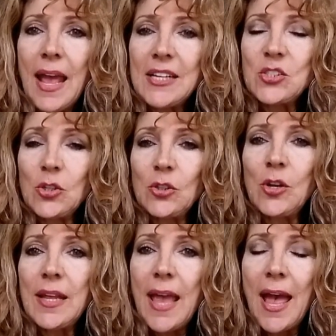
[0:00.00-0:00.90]
and start
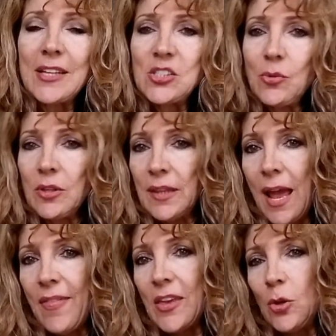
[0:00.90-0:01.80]
learning how to
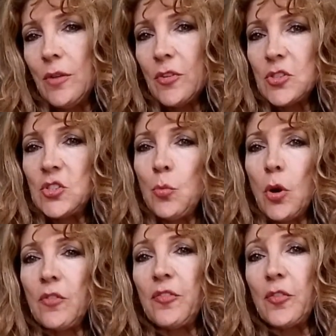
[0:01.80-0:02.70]
allow that universe to
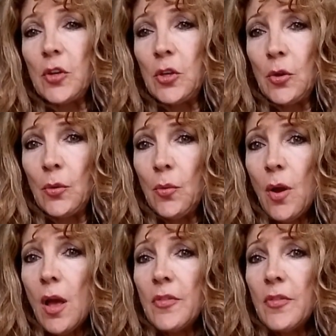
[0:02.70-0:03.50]
work for you,